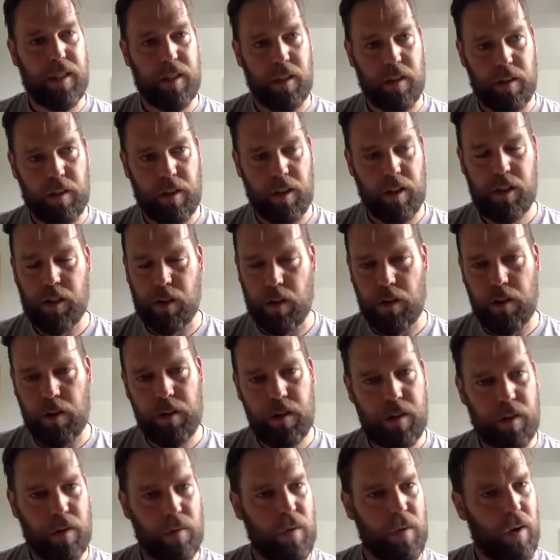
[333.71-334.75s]
the
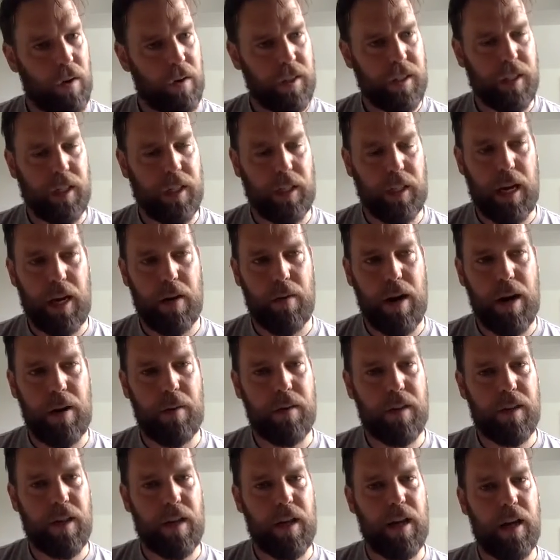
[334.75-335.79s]
stones, the rocks that lay
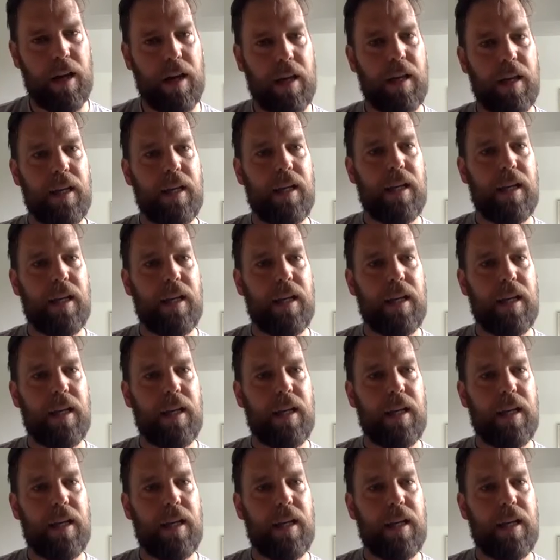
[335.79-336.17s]
around there